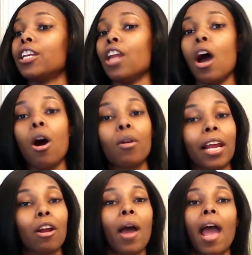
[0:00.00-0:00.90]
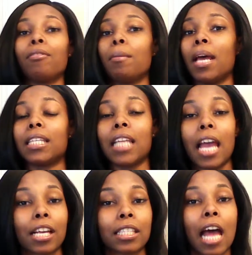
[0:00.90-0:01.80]
No, they don't have the best
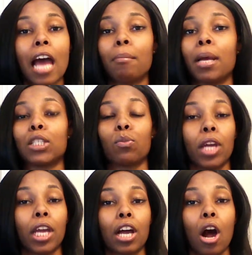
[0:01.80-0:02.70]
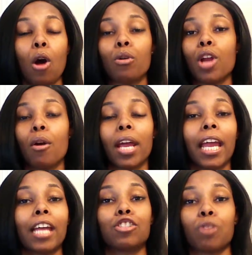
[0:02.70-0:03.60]
hairstyle, the best wig on. No, they
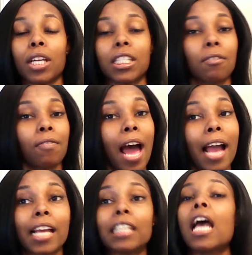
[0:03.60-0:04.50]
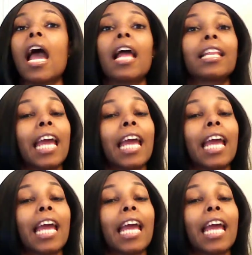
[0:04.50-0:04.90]
ain't dressed the flyest.